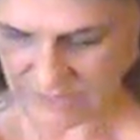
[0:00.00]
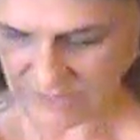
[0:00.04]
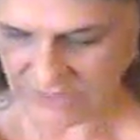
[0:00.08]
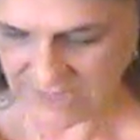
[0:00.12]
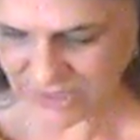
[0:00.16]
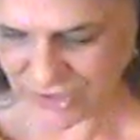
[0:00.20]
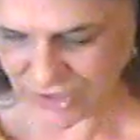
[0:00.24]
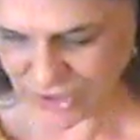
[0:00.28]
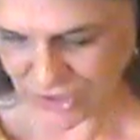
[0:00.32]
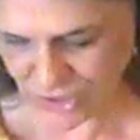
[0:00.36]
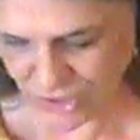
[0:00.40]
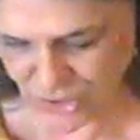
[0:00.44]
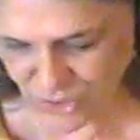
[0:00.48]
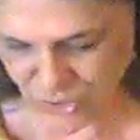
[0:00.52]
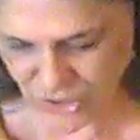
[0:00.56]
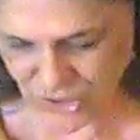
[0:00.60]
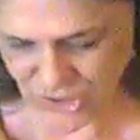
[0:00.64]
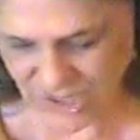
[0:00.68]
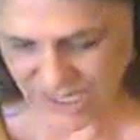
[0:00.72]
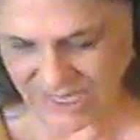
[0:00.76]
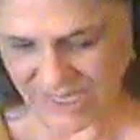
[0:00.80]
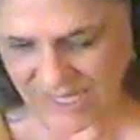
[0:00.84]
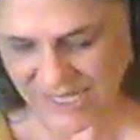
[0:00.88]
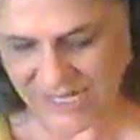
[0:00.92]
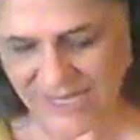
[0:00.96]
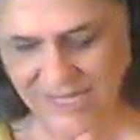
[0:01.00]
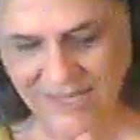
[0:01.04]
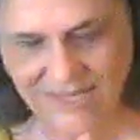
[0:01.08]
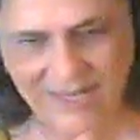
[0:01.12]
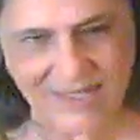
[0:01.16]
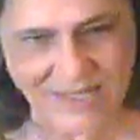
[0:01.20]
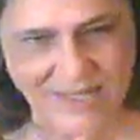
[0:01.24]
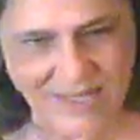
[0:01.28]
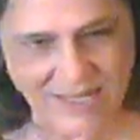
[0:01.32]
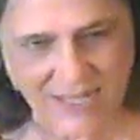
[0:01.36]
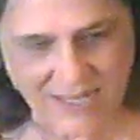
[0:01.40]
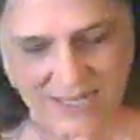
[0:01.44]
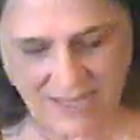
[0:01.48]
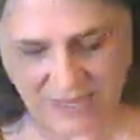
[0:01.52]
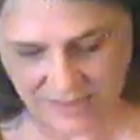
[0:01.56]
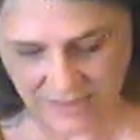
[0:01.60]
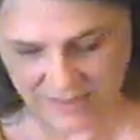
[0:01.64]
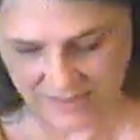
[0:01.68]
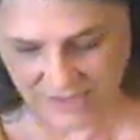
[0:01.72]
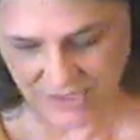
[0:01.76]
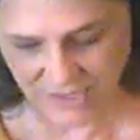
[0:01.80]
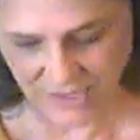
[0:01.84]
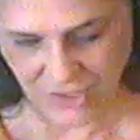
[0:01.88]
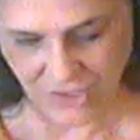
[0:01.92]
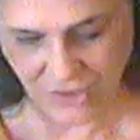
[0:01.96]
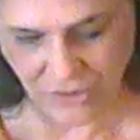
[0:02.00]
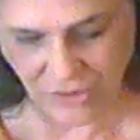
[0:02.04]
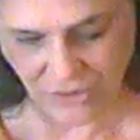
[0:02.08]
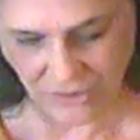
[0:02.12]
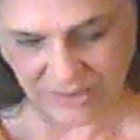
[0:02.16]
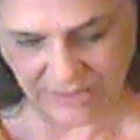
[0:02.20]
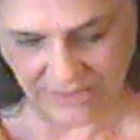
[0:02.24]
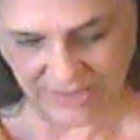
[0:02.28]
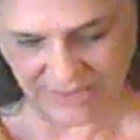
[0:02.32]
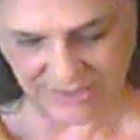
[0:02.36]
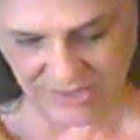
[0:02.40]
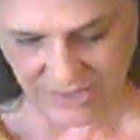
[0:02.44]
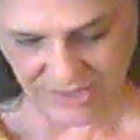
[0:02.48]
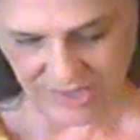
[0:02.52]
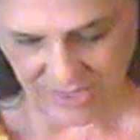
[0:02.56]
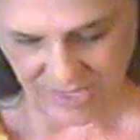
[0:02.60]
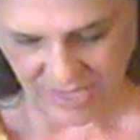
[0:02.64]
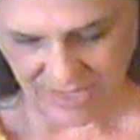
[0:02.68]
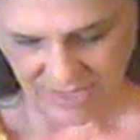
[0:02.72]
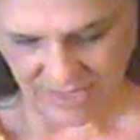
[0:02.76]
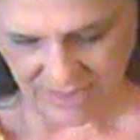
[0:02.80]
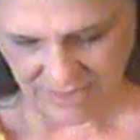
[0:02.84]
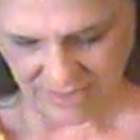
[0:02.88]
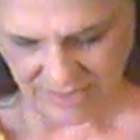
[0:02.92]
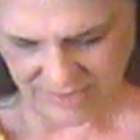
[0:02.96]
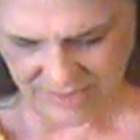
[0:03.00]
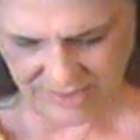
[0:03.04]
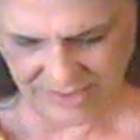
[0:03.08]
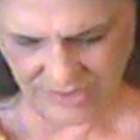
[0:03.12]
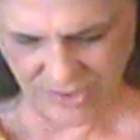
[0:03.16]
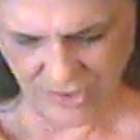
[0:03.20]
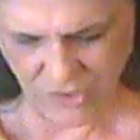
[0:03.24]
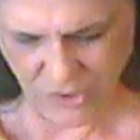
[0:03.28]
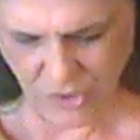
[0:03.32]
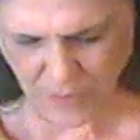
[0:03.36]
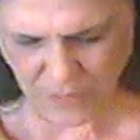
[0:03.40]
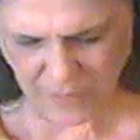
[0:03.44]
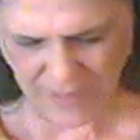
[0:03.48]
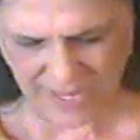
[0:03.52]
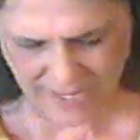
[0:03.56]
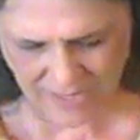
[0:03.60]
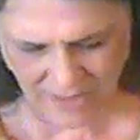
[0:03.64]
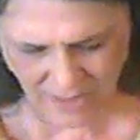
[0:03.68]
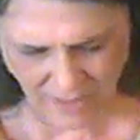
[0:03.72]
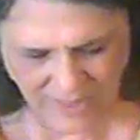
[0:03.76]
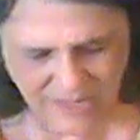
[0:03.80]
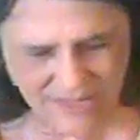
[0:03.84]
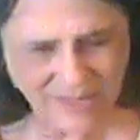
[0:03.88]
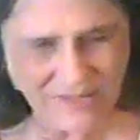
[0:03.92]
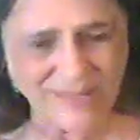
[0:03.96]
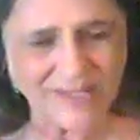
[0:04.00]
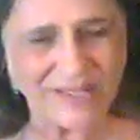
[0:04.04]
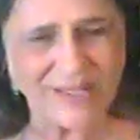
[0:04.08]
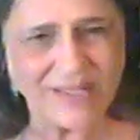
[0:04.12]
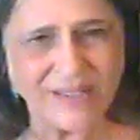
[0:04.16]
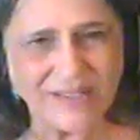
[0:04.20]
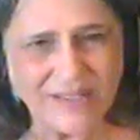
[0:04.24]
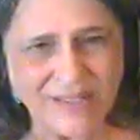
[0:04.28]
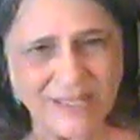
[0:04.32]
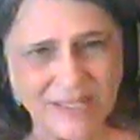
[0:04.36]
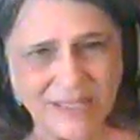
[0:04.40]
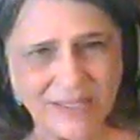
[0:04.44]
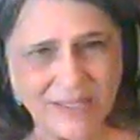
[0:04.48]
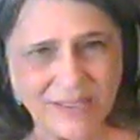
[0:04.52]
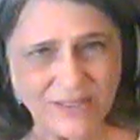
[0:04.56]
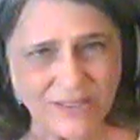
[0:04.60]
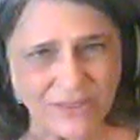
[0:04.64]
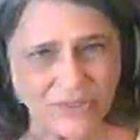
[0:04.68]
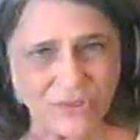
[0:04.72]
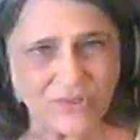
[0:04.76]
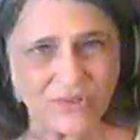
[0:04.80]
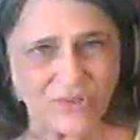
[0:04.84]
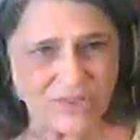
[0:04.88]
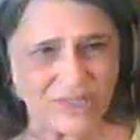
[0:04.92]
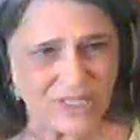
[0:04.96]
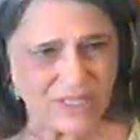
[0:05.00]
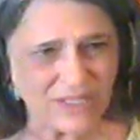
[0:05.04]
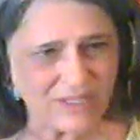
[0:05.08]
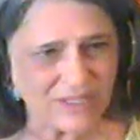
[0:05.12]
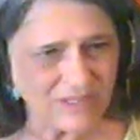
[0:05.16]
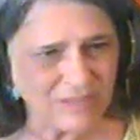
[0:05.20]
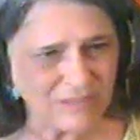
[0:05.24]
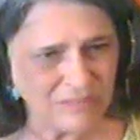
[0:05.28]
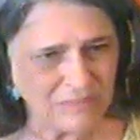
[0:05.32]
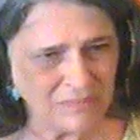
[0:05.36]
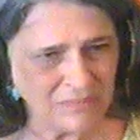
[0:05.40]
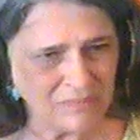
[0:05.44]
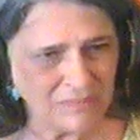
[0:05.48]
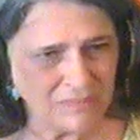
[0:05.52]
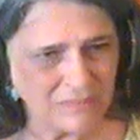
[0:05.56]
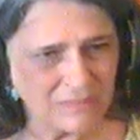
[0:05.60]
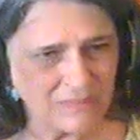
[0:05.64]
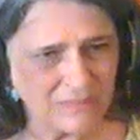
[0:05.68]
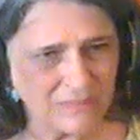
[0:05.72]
did you see these new parents in India? Did you see them?